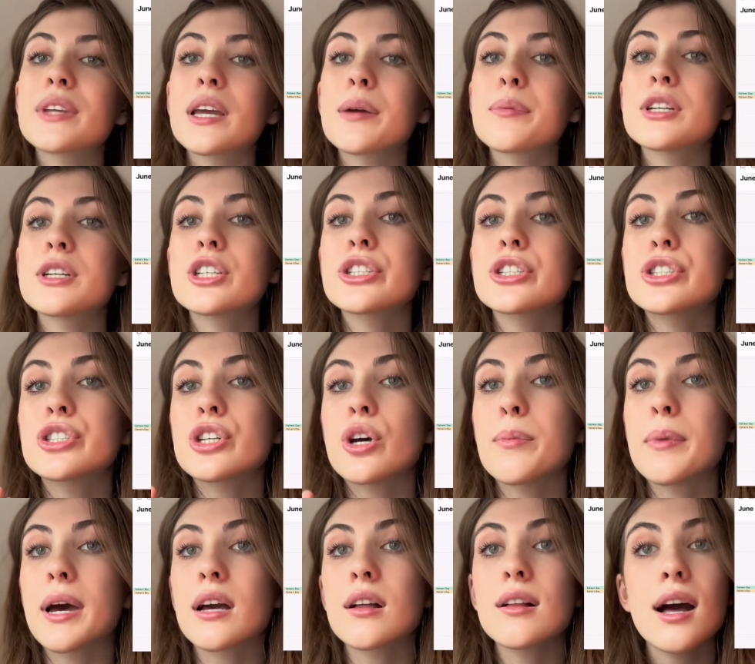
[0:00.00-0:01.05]
It would just show
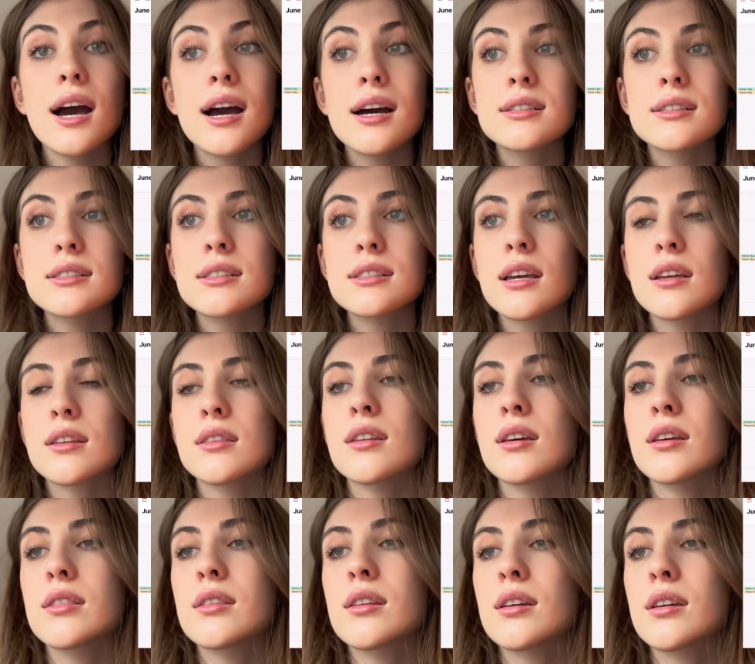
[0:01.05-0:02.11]
my class and
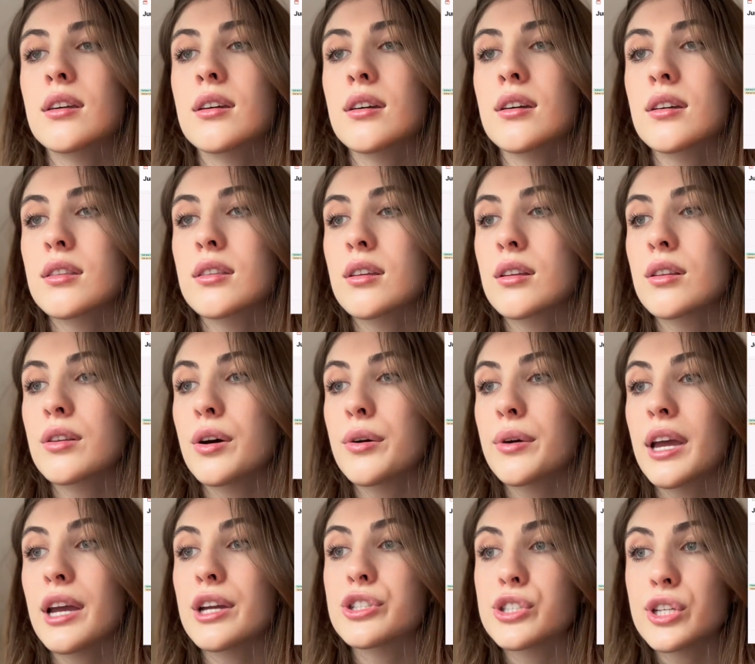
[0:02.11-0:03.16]
then like the
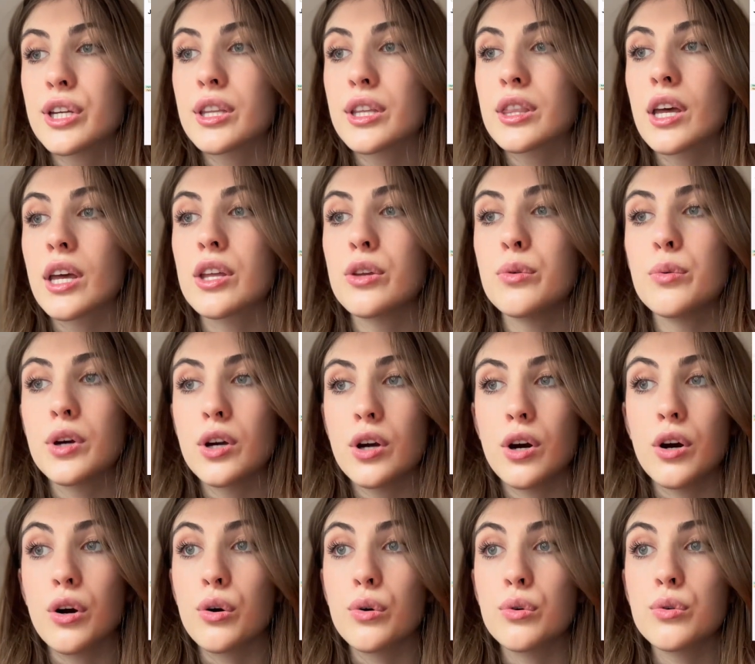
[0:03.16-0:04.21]
location that you would
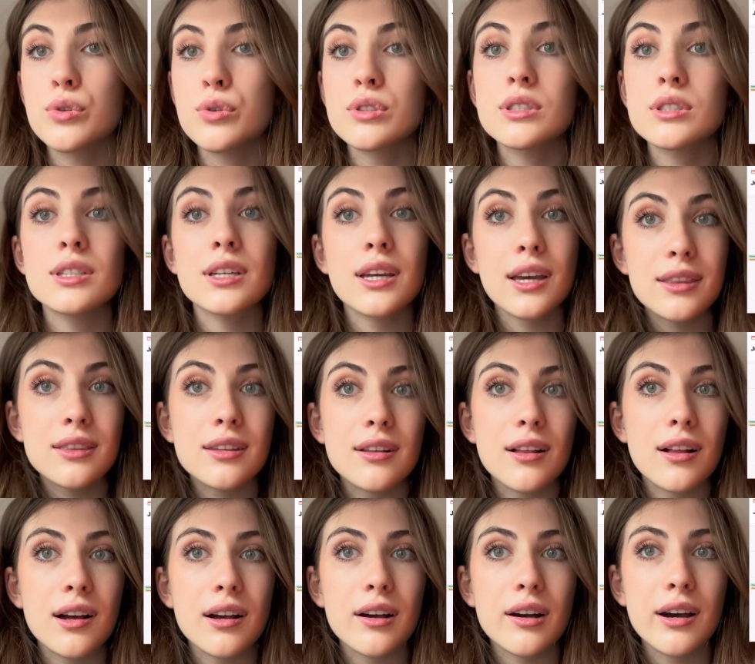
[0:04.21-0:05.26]
go to get to
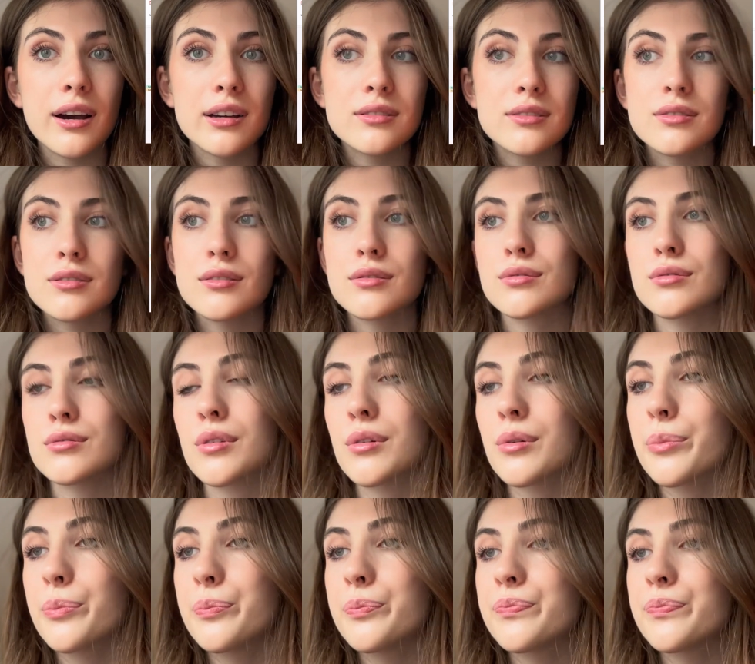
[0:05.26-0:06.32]
that class.
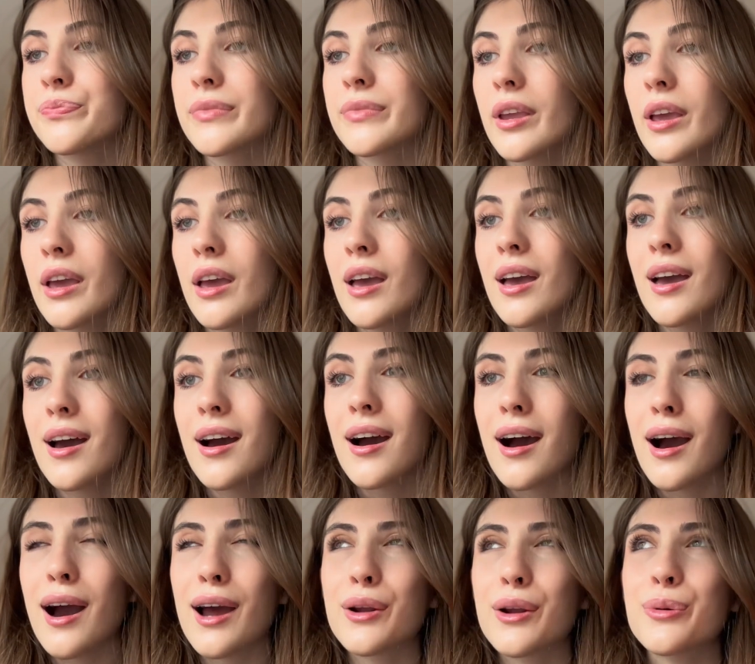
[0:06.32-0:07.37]
So
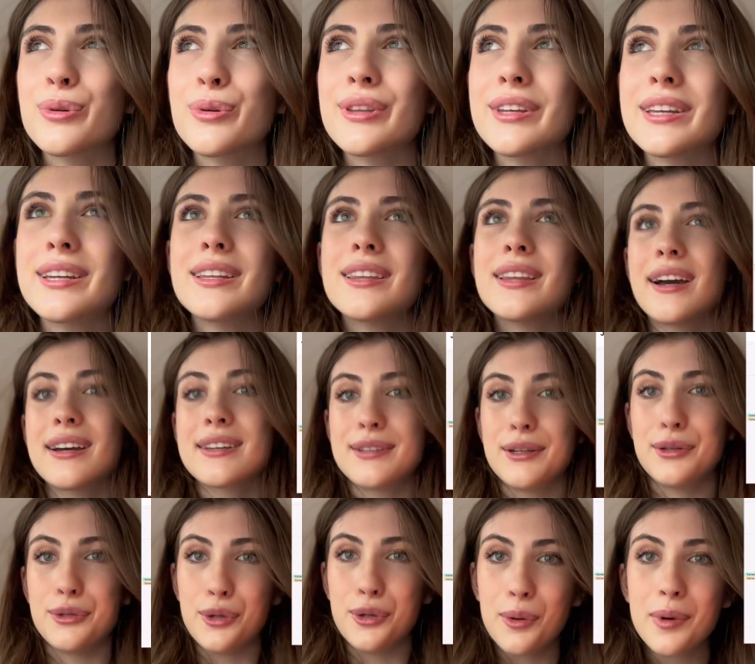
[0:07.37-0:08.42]
I don't really need that because I
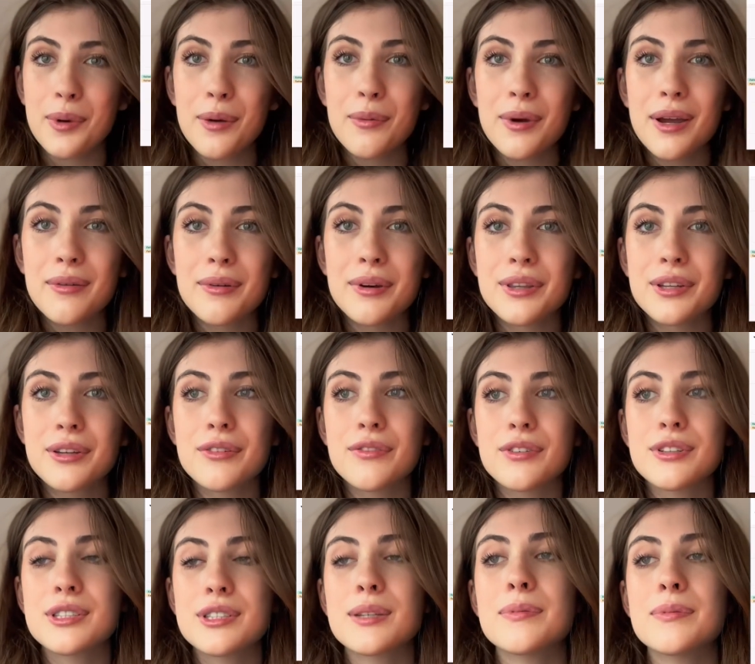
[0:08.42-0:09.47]
know my way around the
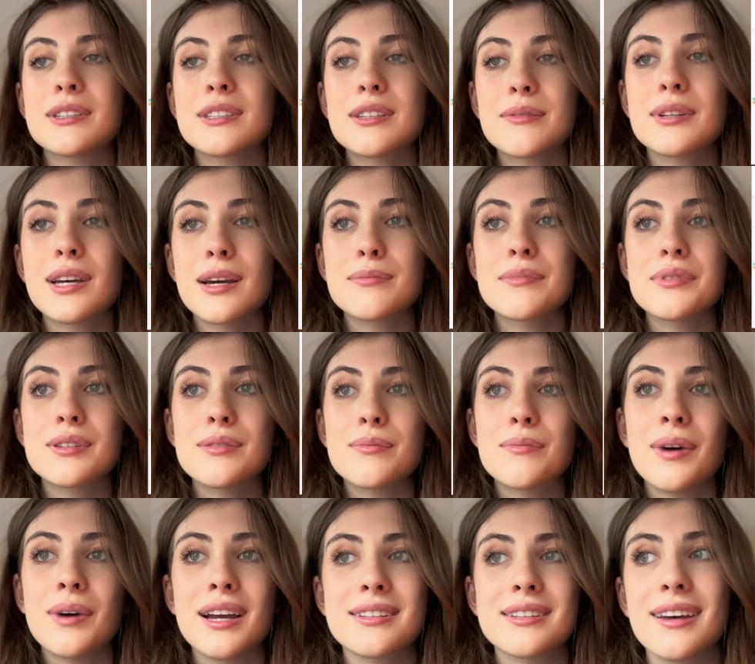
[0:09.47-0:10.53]
university, but sometimes
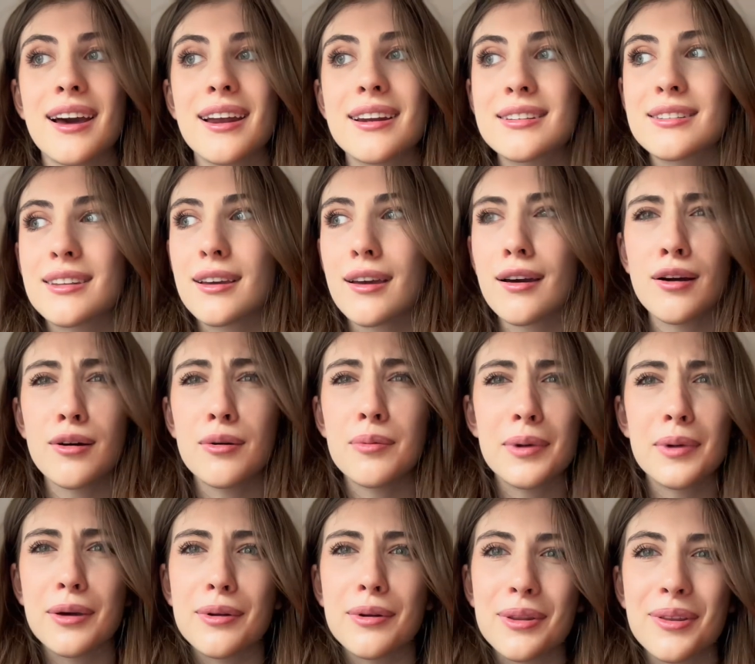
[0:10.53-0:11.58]
my anxiety is like, oh, am
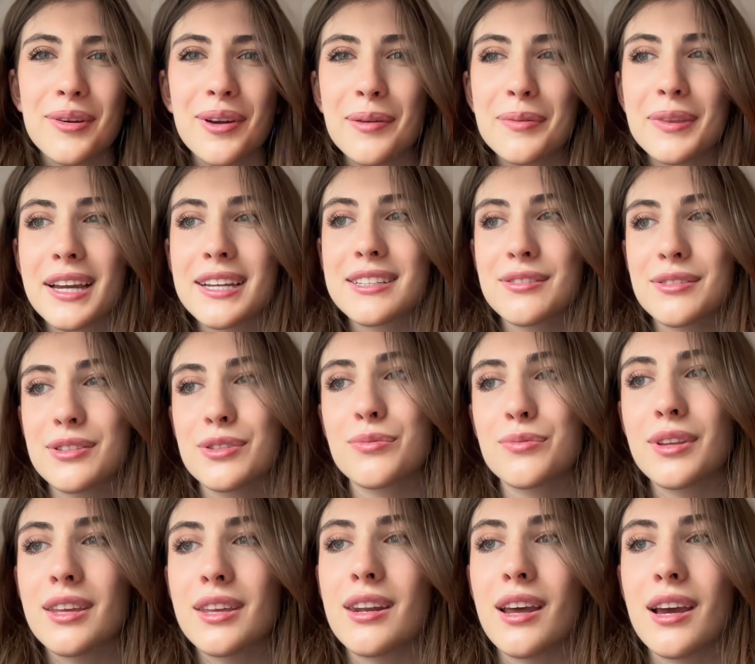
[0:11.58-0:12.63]
I going to the right place? So it's
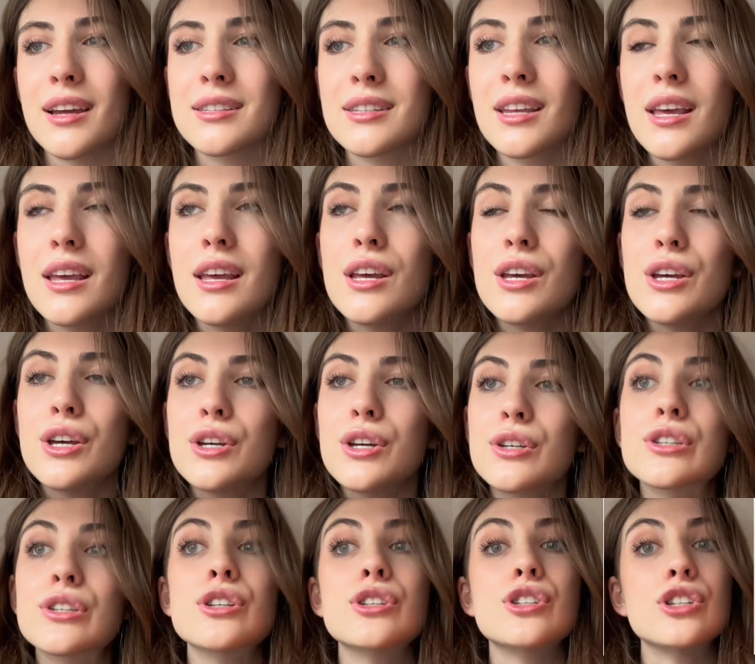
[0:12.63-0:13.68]
really nice
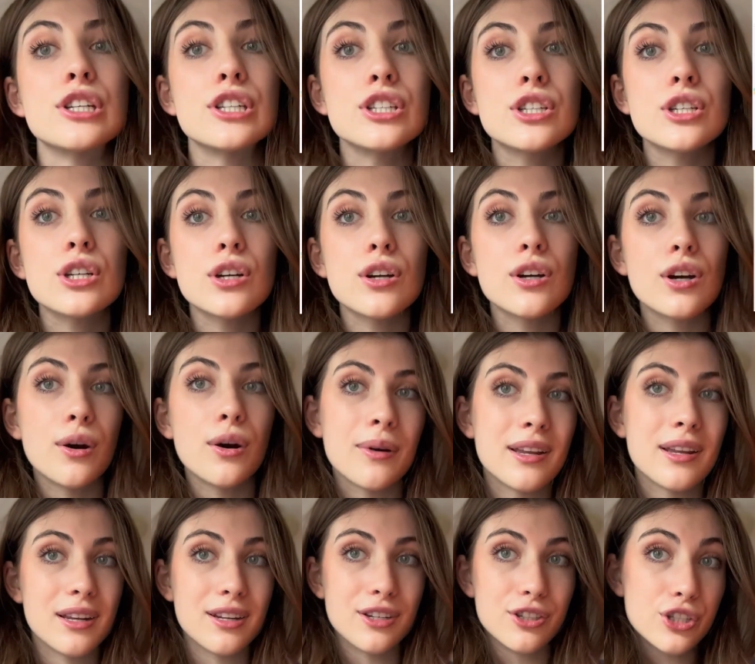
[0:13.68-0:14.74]
to just go
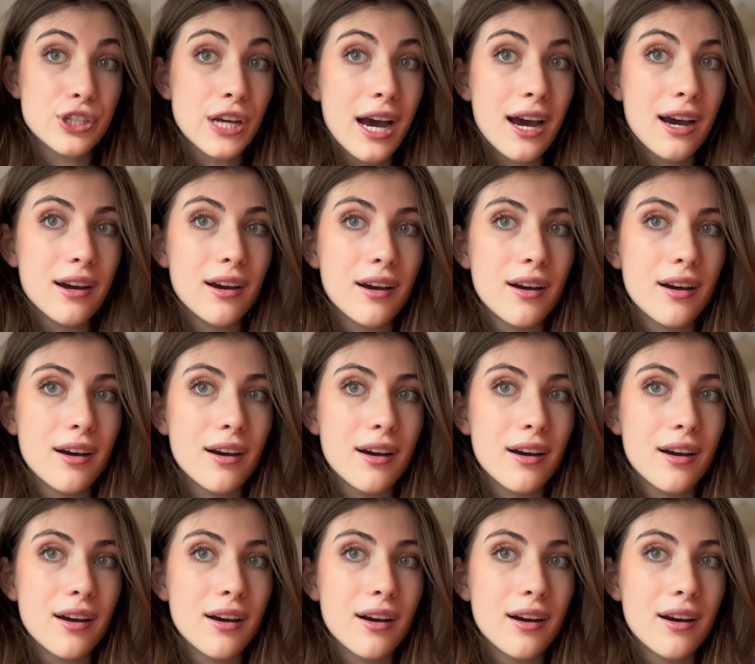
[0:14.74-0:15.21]
in and check.